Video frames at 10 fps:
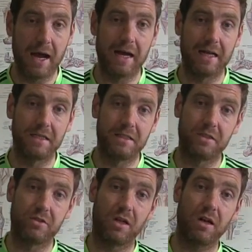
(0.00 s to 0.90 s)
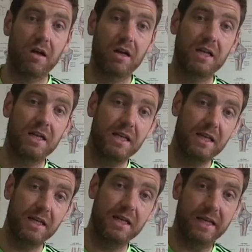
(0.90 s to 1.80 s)
and there's a lot of
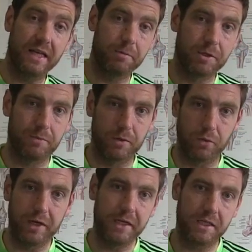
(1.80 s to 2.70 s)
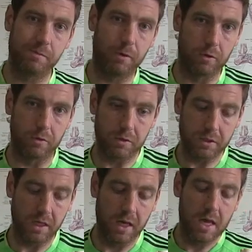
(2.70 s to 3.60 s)
little ligaments between these
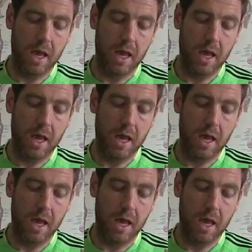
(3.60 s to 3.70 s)
bones,